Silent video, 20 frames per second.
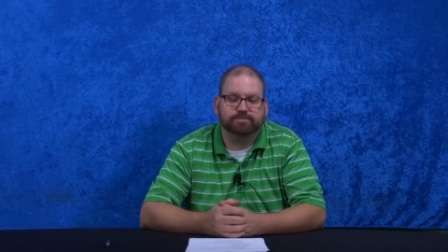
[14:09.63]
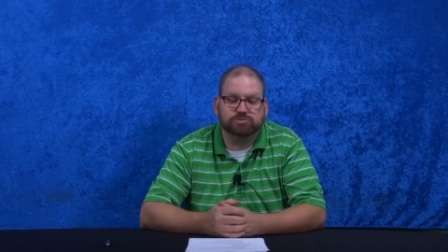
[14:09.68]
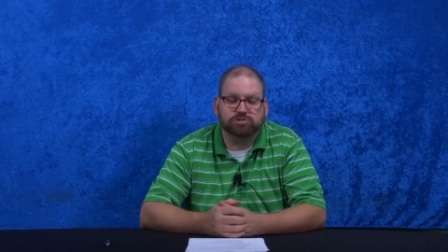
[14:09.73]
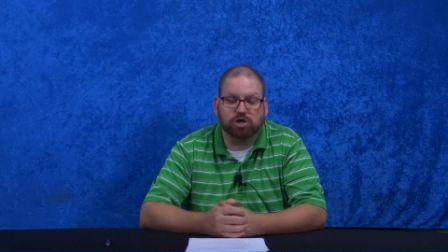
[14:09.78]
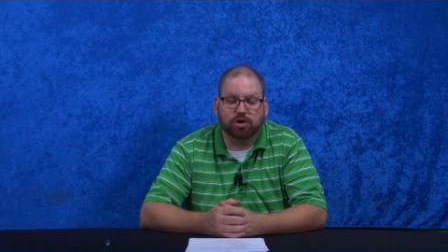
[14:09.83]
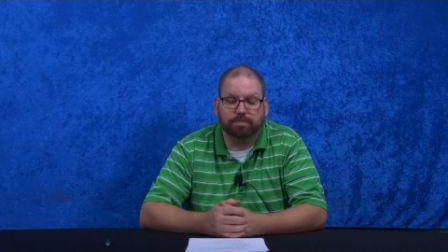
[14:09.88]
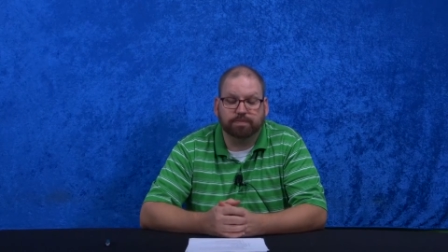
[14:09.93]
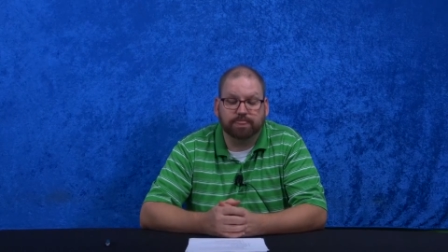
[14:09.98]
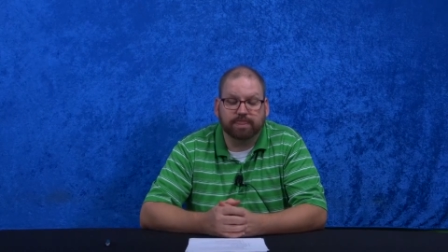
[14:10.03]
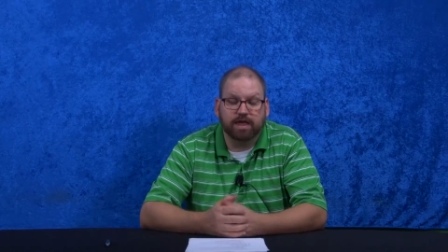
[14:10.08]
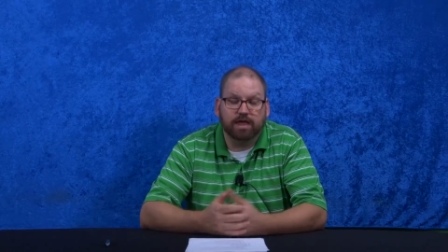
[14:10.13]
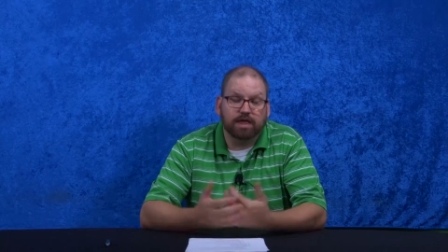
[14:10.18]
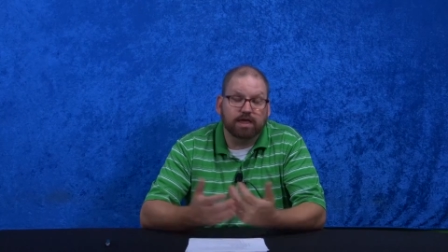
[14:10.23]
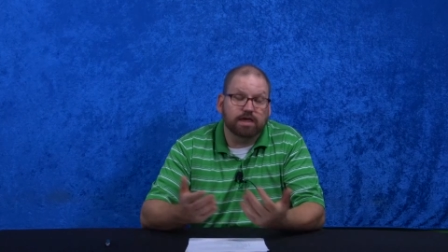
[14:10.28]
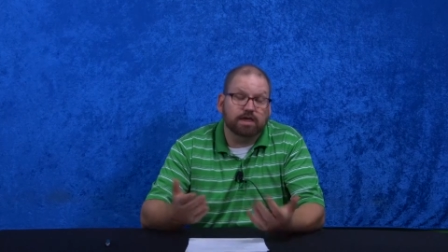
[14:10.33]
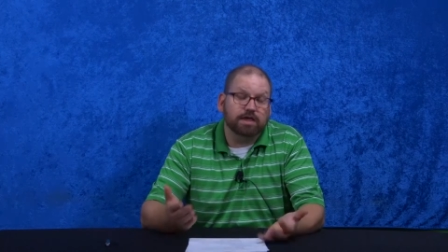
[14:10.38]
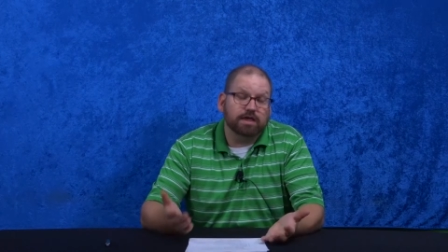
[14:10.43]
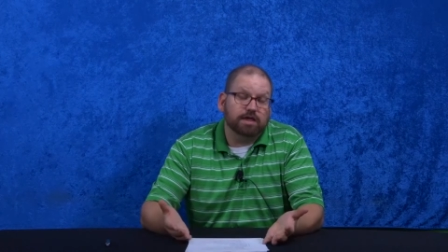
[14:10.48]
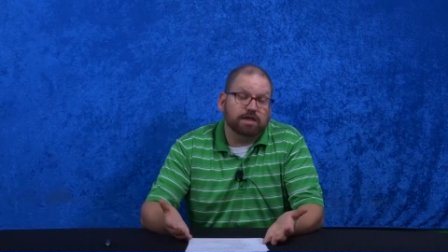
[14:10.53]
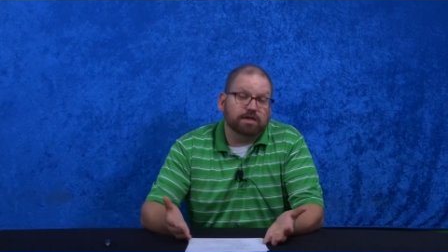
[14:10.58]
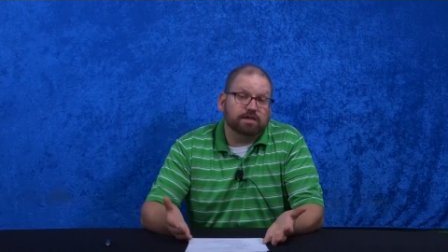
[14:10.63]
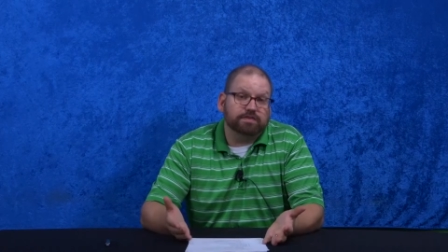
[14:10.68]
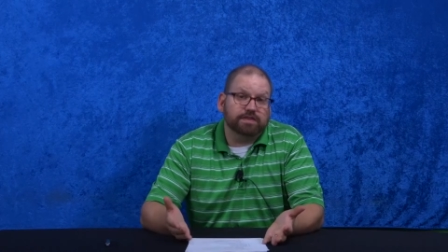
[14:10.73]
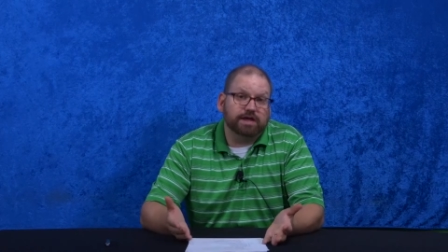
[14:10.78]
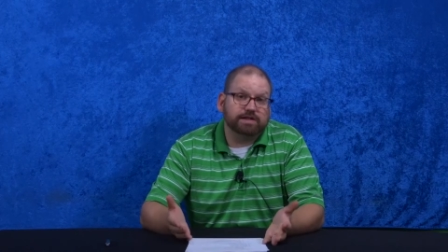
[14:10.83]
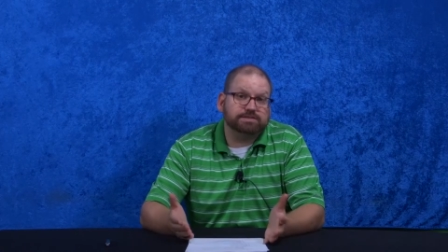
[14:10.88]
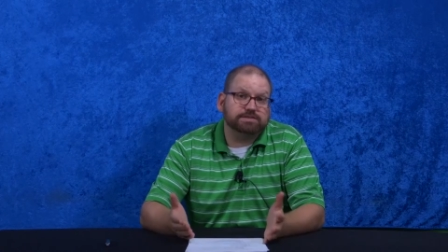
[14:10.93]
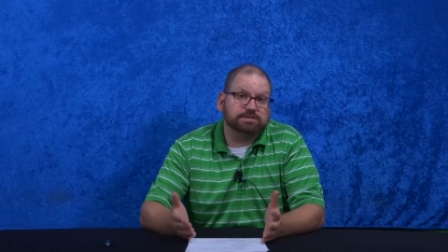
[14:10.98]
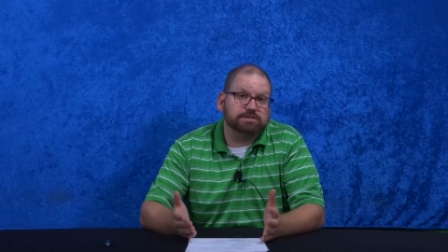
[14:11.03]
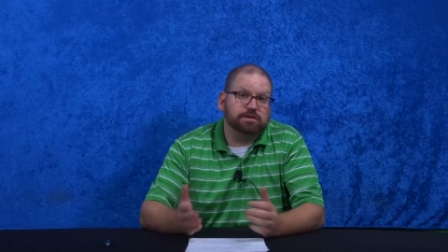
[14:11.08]
So
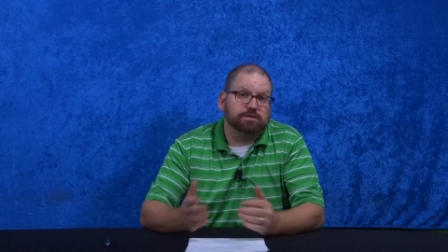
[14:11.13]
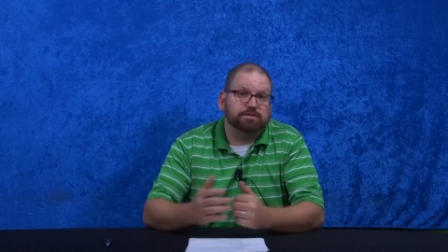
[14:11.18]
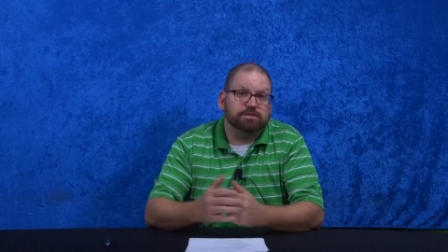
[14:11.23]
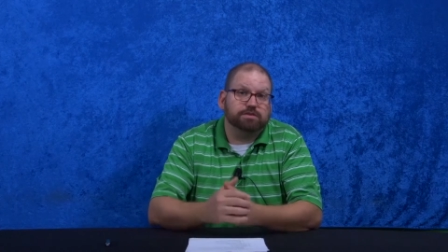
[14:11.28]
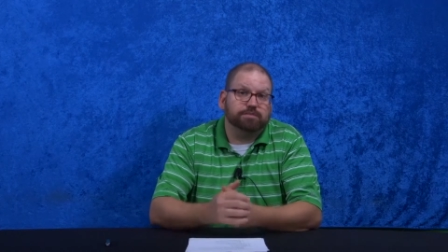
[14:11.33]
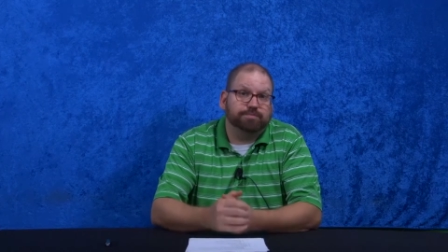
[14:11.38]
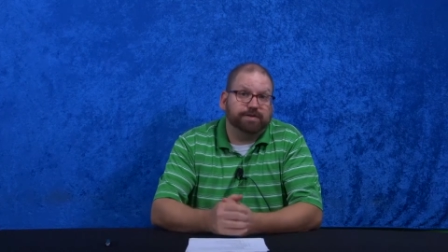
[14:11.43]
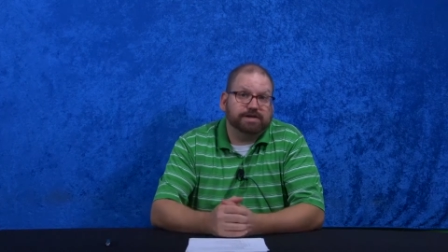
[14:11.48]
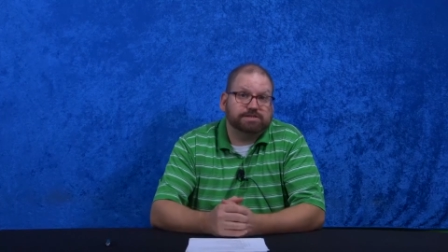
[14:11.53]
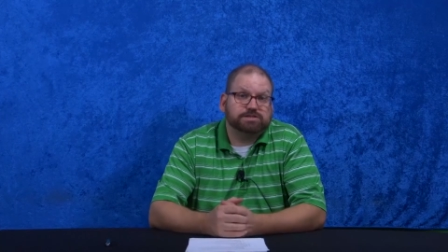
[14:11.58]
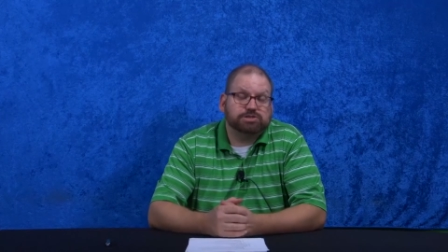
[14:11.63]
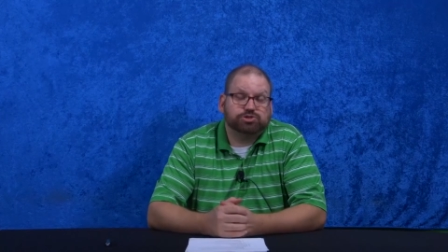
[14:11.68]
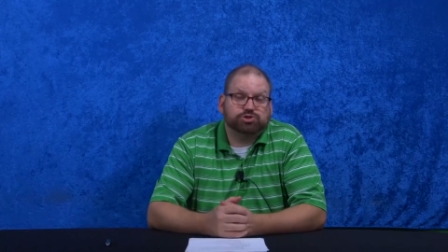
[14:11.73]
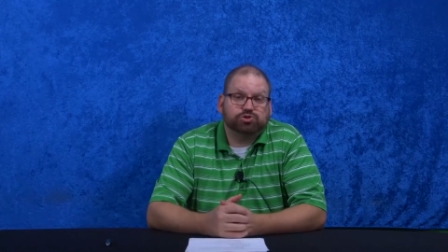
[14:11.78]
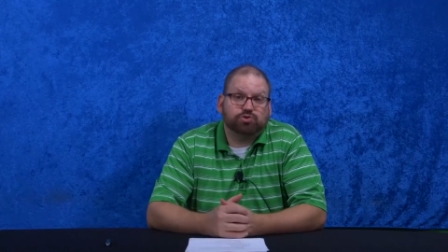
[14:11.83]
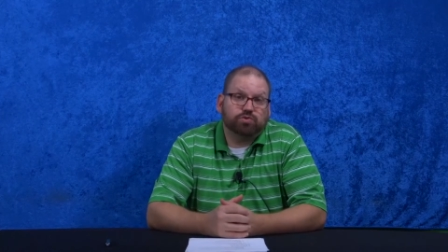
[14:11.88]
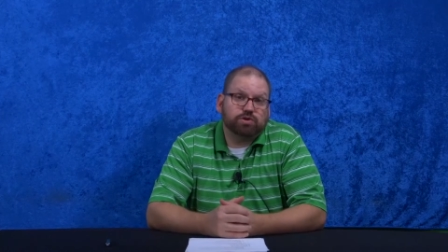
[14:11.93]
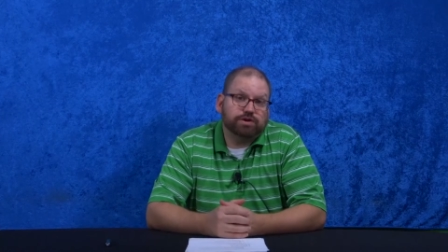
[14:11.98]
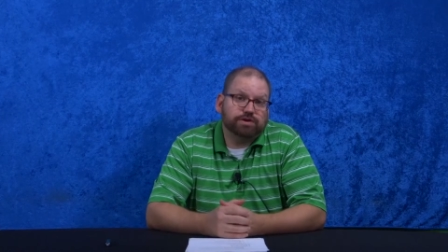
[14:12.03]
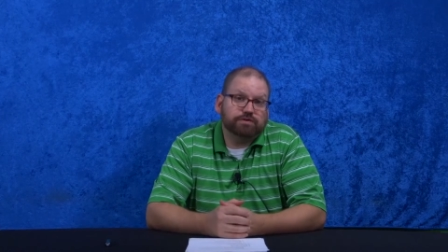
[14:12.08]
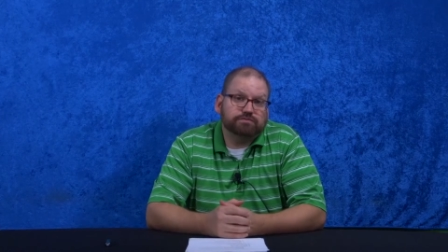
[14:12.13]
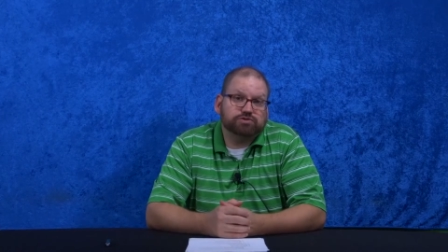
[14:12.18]
that's the basic story